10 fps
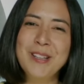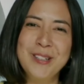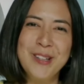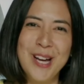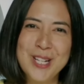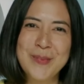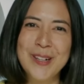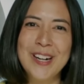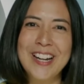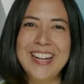a legal
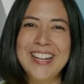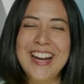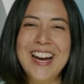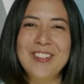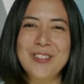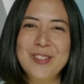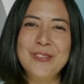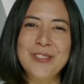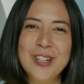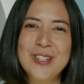expert, and I will
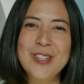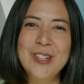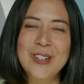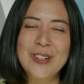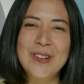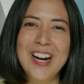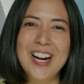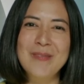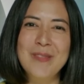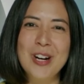defer to
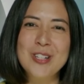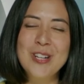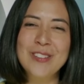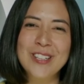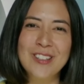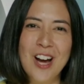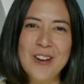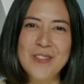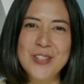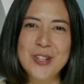our chief legal
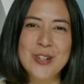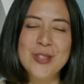officer,